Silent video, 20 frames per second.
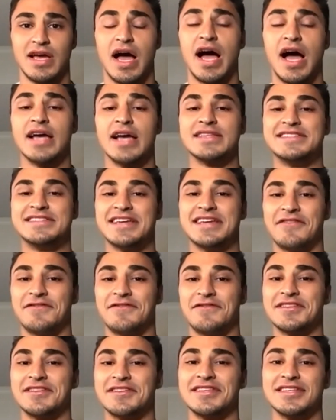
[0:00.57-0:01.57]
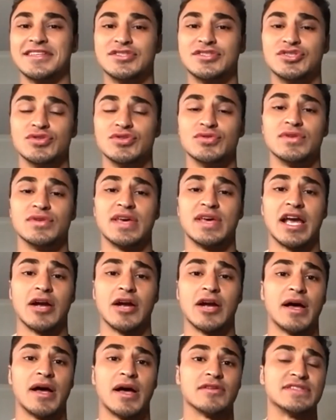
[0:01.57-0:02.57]
I definitely do care
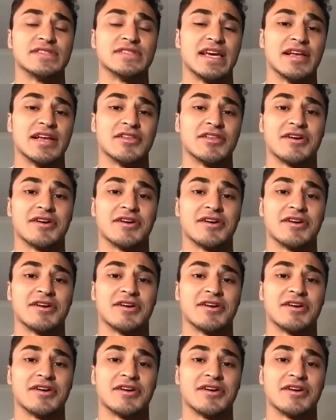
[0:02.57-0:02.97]
about Taylor.